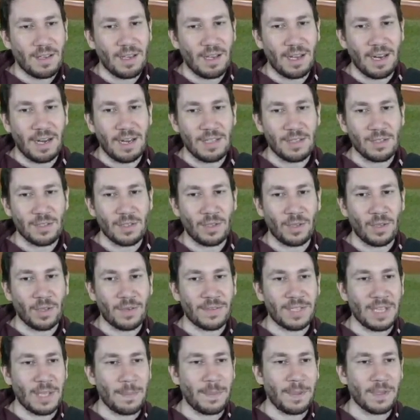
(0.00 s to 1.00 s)
And he's going to look
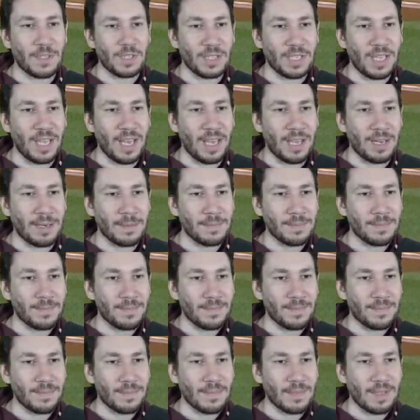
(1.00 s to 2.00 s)
for that pitch again.
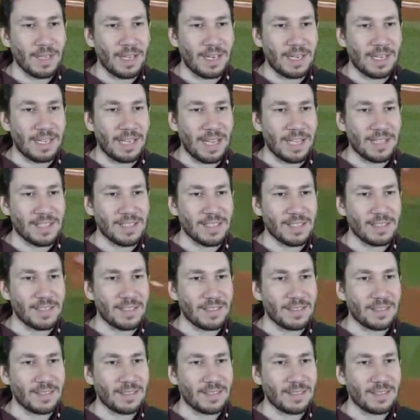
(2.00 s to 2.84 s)
And he gets it.